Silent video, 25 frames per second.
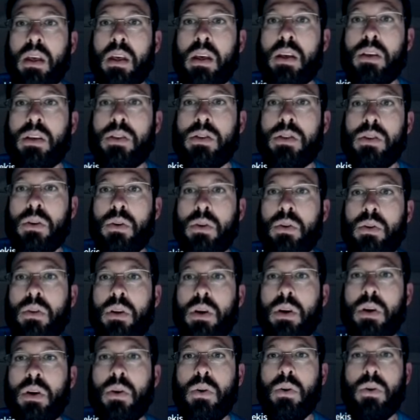So the
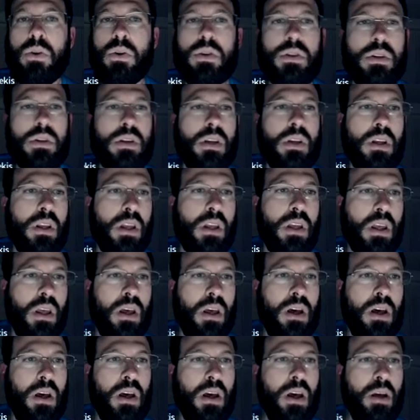coarse
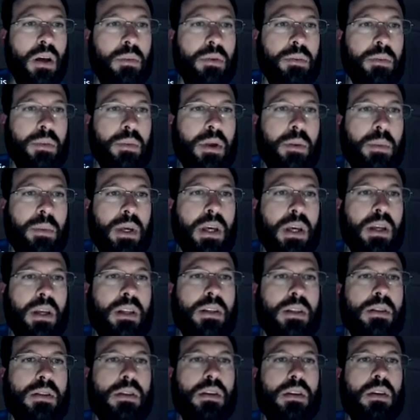album
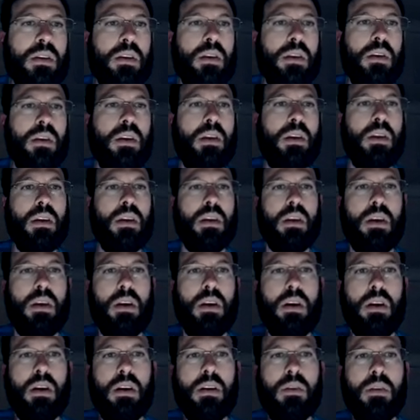commands
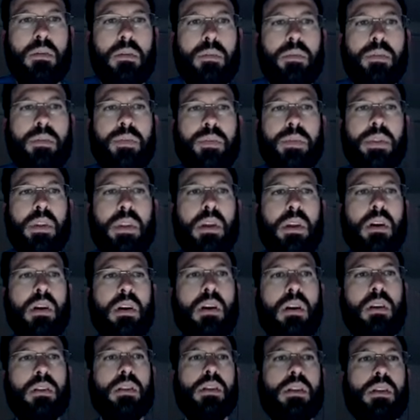
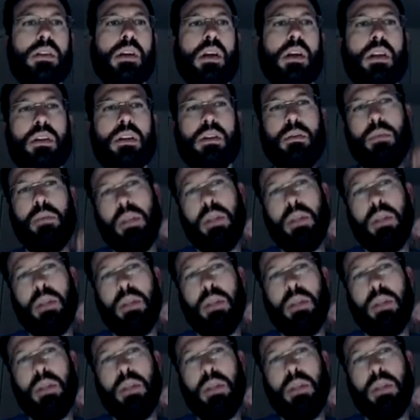are designed to be